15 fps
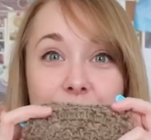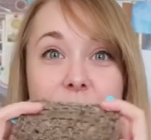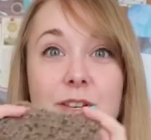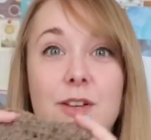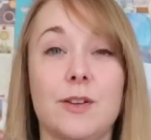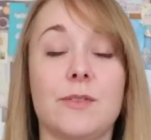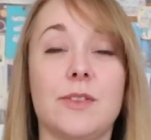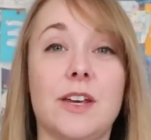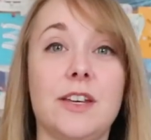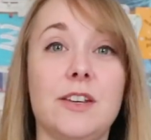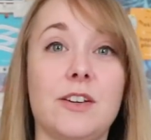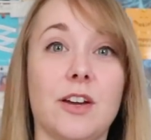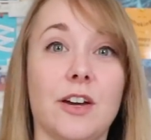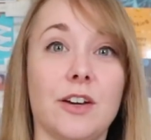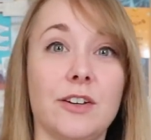So there
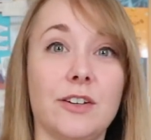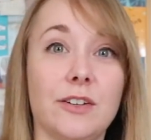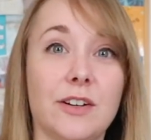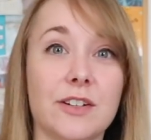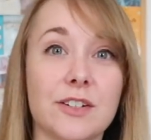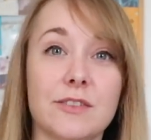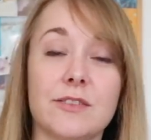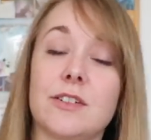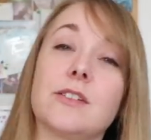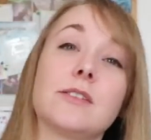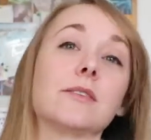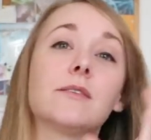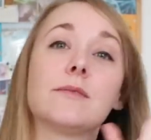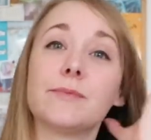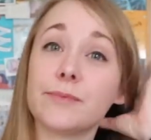you go. I don't
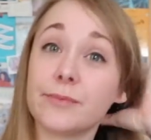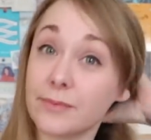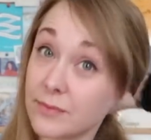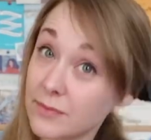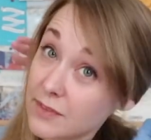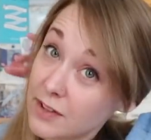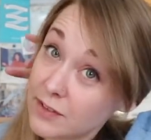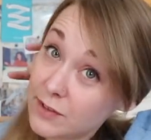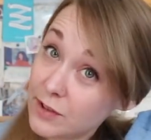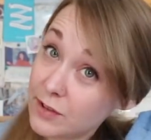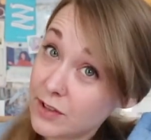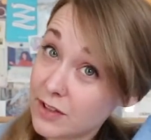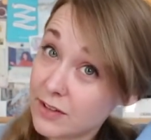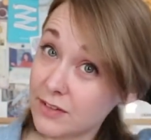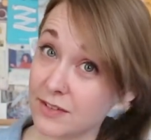know if you
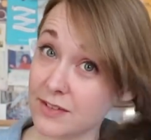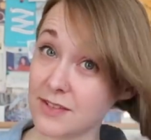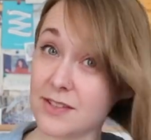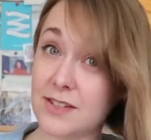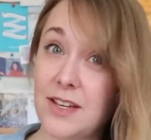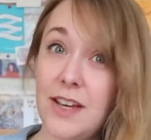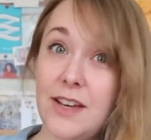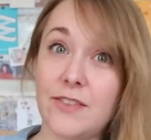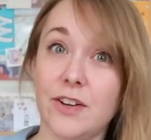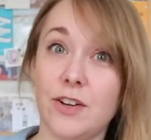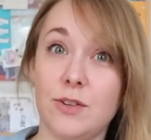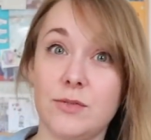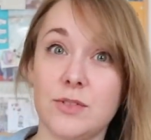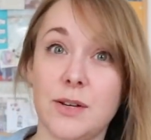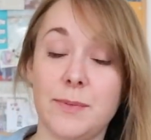can see it if I
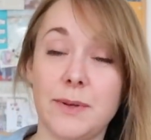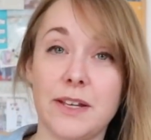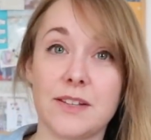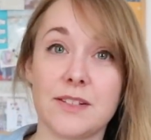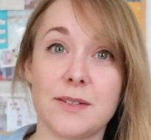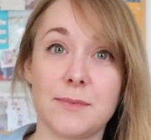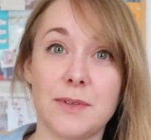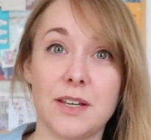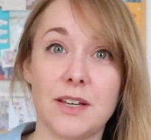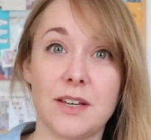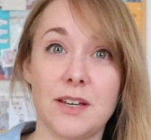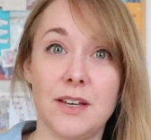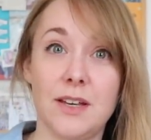hold up against something